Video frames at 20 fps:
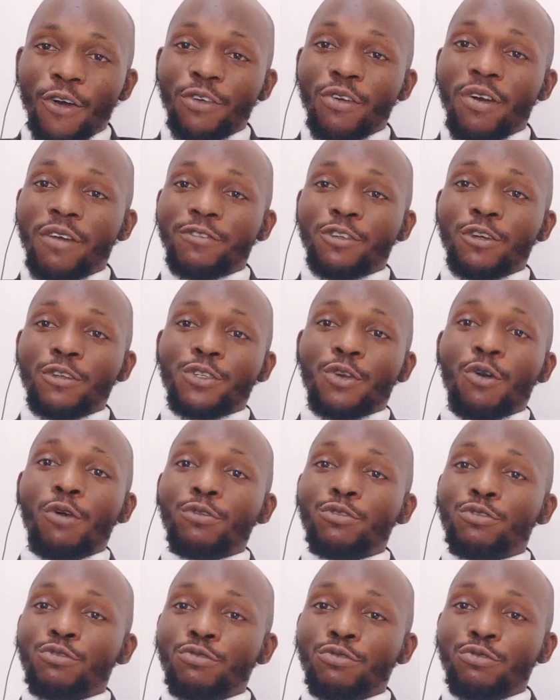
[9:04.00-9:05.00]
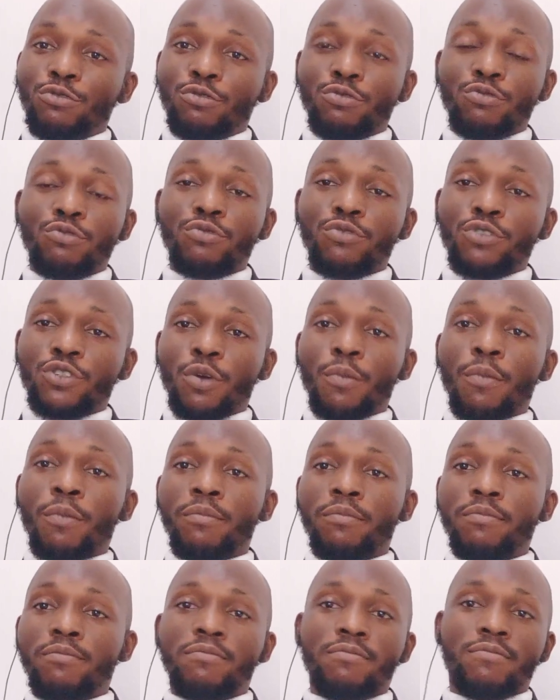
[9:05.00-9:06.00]
or you have just gone to do some
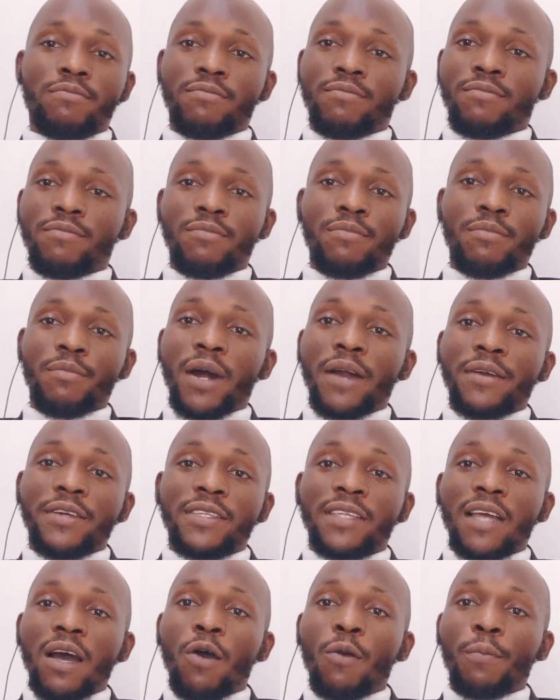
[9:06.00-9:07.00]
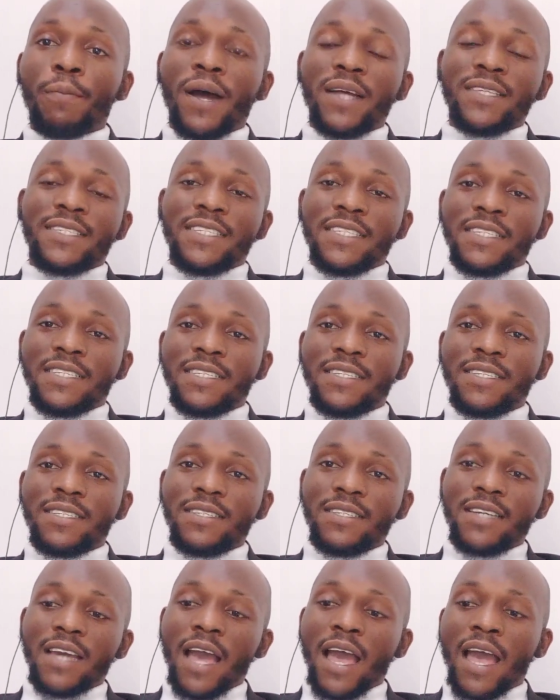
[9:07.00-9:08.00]
marital party
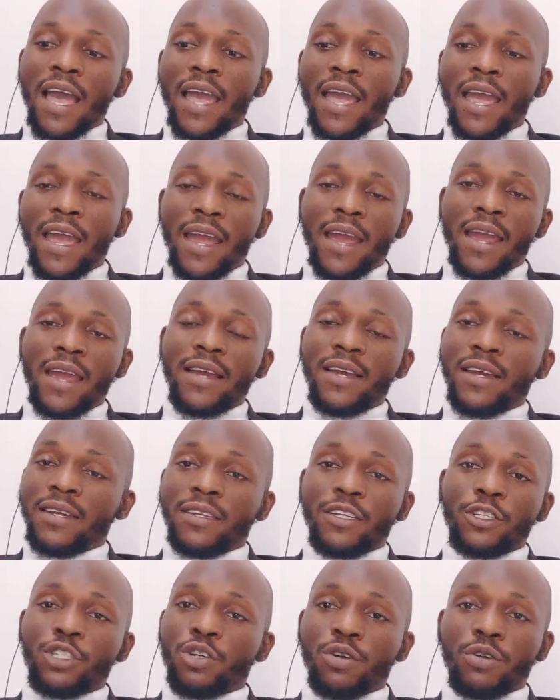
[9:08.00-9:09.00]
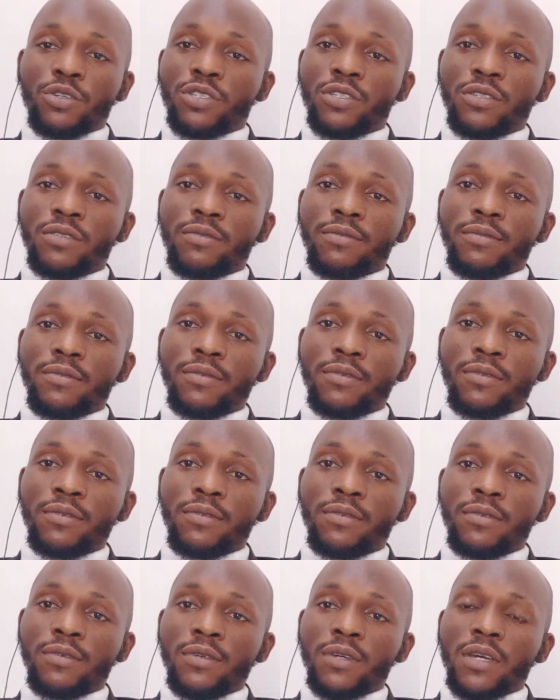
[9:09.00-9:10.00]
in the church.
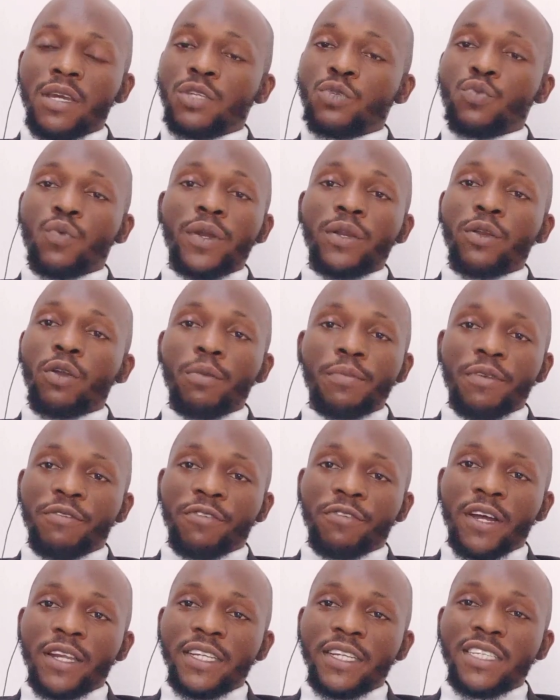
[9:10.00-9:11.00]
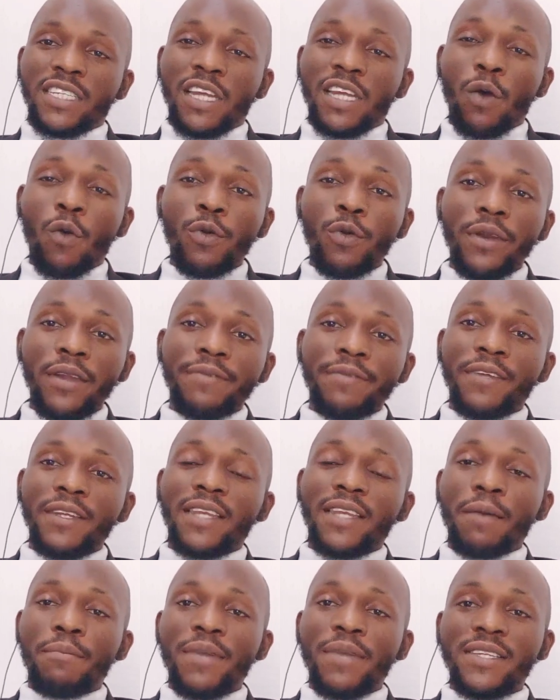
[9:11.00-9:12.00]
It will not be valid. The only
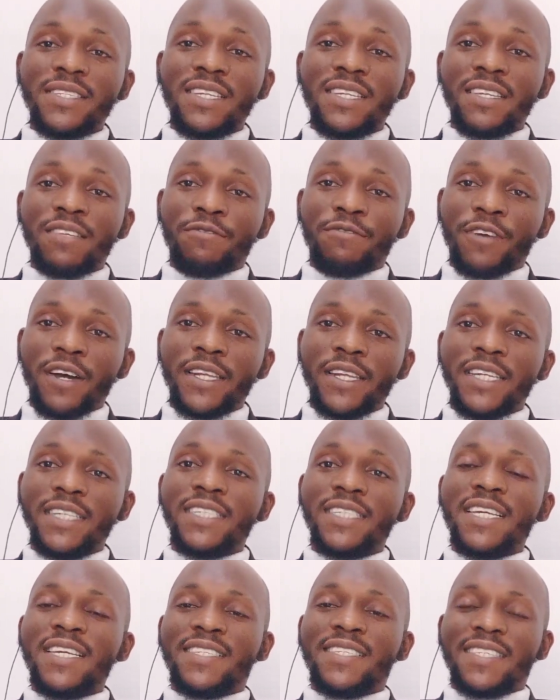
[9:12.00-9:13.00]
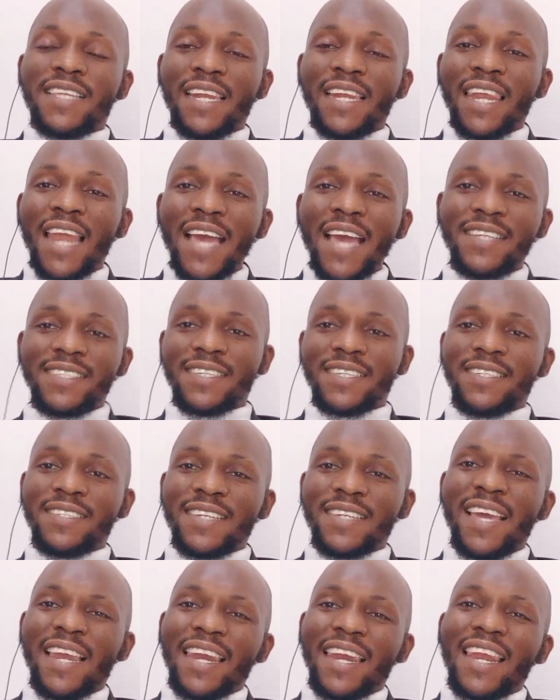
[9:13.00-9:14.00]
thing that makes it valid is the
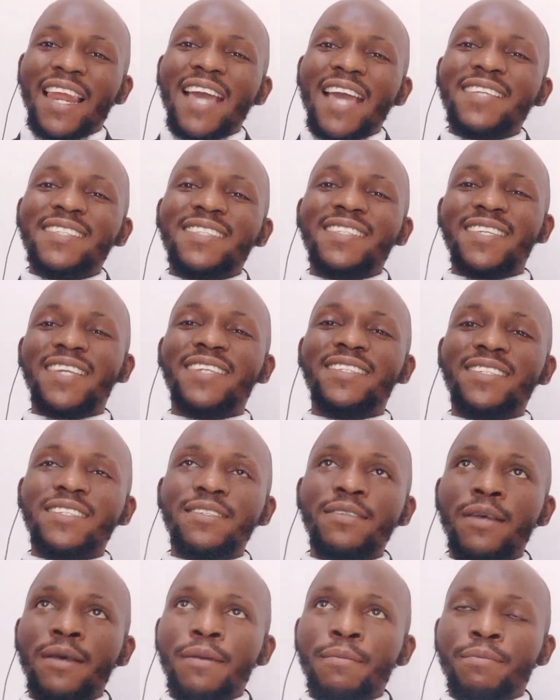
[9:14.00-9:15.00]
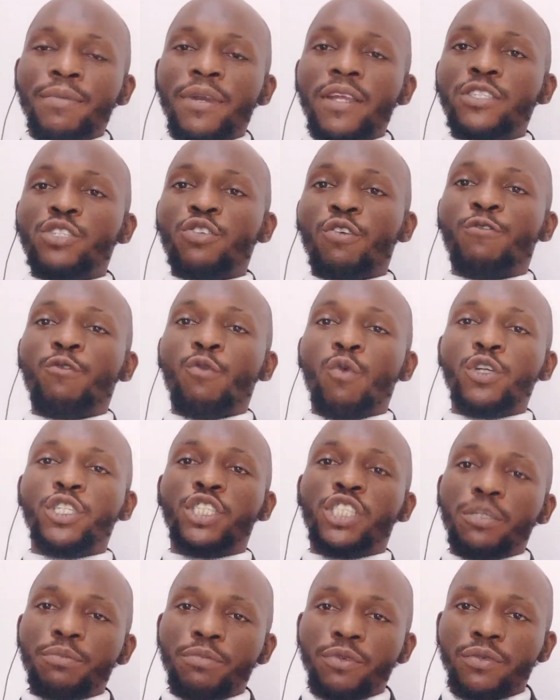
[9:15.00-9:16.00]
license, a licensed place of
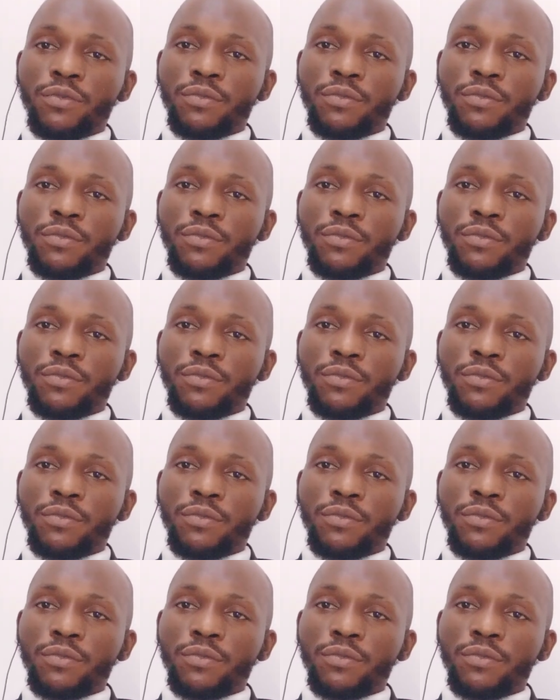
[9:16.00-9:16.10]
worship.